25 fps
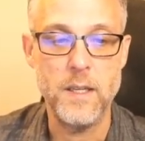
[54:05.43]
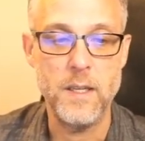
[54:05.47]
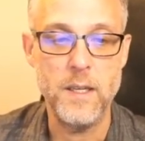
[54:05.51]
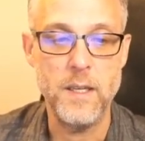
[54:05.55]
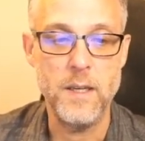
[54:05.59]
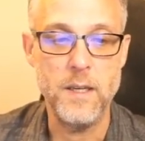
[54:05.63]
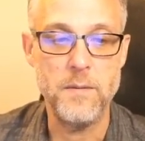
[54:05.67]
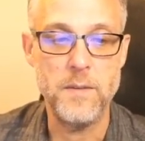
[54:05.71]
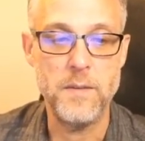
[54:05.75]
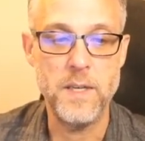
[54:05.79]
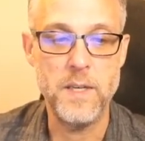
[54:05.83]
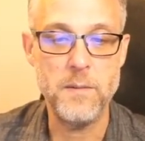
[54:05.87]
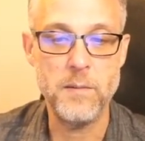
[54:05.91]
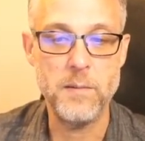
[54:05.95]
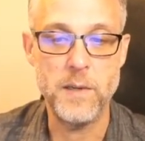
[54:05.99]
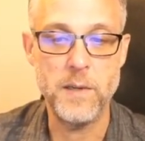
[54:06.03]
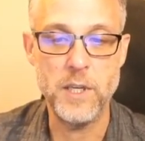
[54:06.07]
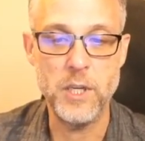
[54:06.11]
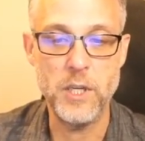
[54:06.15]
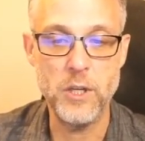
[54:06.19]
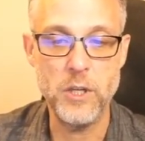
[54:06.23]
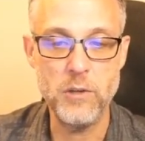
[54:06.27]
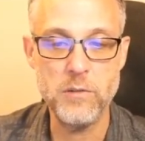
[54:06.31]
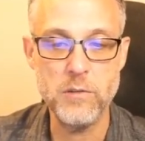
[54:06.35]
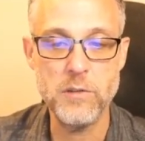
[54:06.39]
If
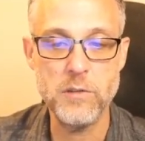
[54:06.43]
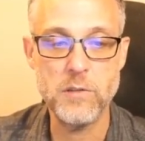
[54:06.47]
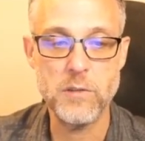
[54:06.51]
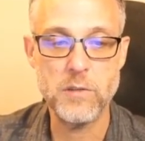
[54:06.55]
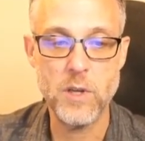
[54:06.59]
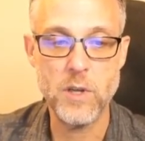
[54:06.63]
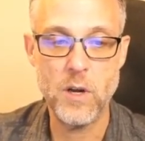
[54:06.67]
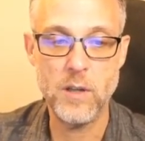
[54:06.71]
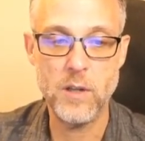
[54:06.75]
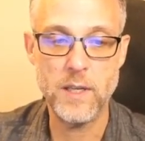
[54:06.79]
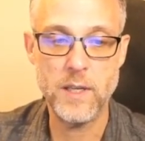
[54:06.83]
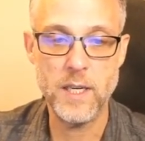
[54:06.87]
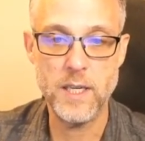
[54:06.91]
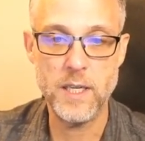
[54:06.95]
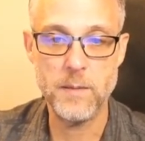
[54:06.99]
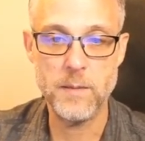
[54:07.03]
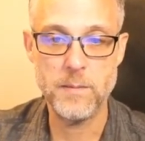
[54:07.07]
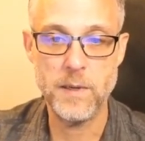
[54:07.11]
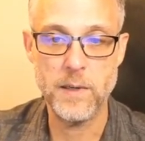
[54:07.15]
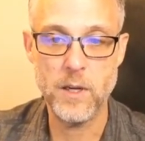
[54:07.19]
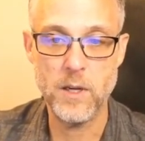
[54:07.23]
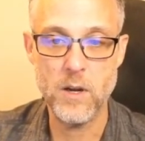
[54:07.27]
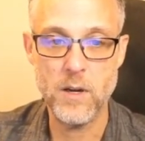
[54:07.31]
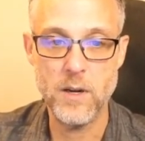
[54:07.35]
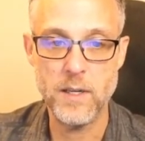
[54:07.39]
different users all get
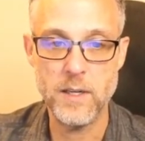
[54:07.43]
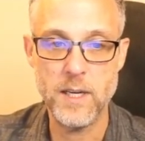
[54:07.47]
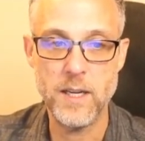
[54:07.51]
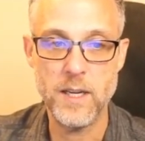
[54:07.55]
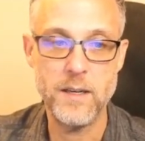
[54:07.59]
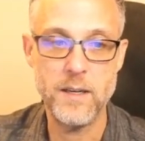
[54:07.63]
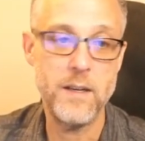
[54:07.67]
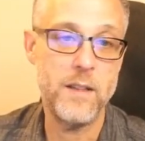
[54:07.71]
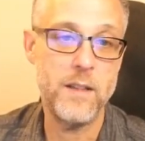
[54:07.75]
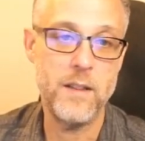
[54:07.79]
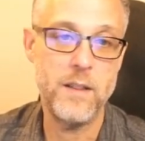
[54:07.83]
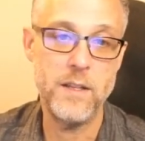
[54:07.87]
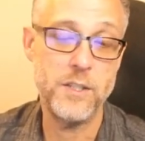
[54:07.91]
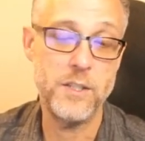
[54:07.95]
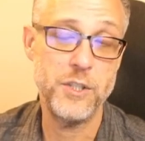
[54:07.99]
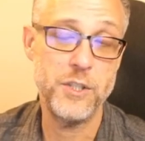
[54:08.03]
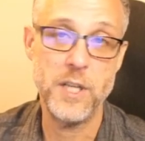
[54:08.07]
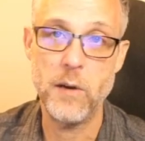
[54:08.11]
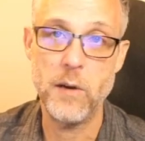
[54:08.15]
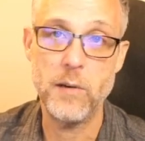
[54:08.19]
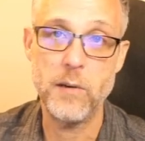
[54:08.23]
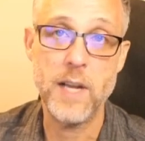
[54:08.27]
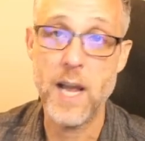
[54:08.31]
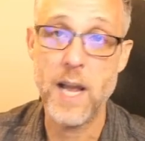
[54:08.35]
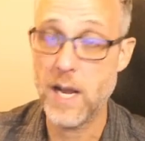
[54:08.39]
different content, this
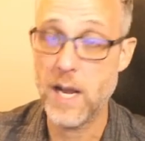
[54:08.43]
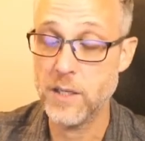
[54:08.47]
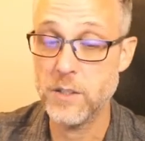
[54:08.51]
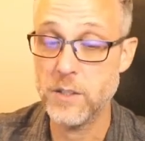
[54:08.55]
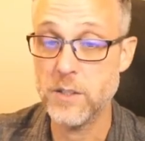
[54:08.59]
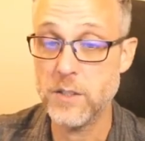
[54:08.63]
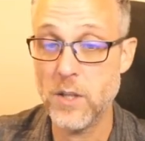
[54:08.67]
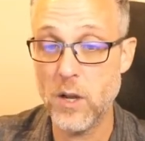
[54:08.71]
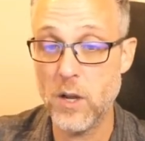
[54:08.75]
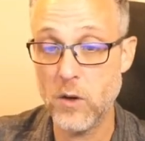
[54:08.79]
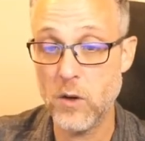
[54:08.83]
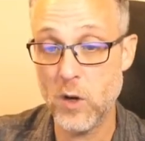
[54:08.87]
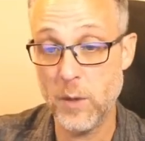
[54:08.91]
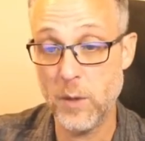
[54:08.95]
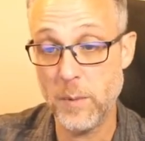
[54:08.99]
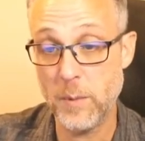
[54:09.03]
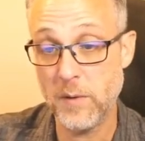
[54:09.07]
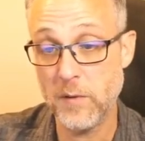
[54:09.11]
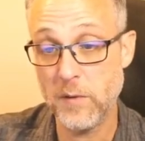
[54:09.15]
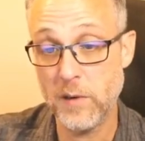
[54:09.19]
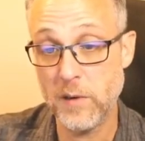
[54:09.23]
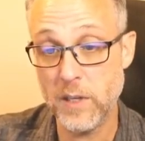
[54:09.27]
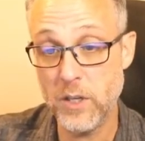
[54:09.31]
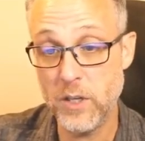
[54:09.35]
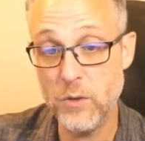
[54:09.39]
shared cache is not going to
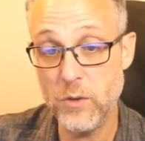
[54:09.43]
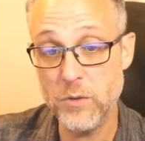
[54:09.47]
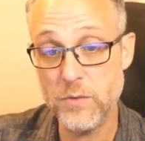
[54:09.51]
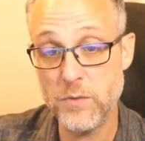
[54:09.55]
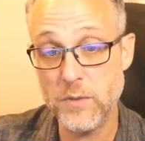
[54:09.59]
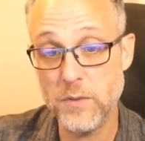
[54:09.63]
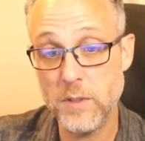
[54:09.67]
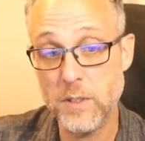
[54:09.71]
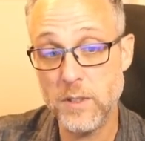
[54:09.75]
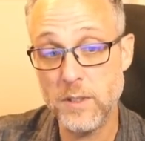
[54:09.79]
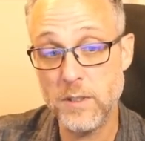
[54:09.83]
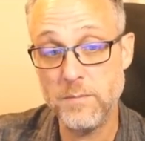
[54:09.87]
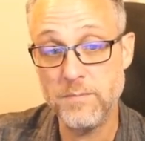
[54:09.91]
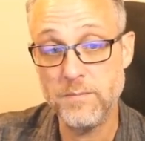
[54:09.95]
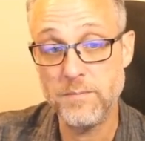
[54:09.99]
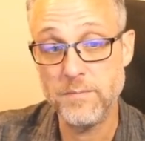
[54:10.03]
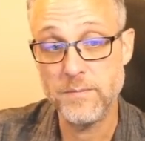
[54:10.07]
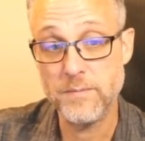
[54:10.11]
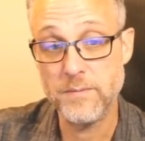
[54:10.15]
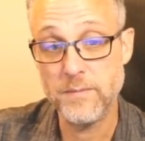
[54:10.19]
be very useful.